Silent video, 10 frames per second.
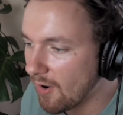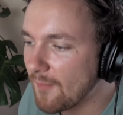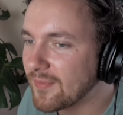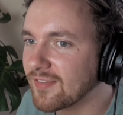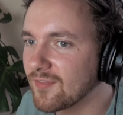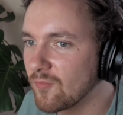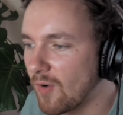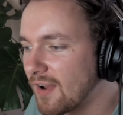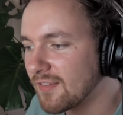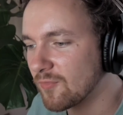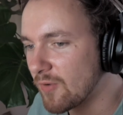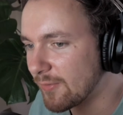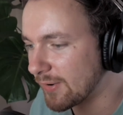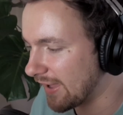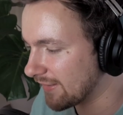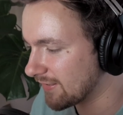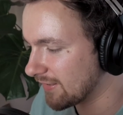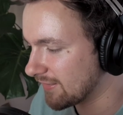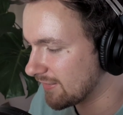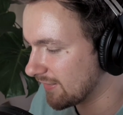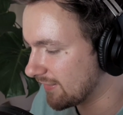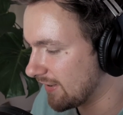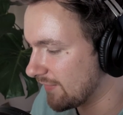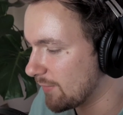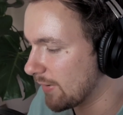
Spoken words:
I just really want to get onto TV.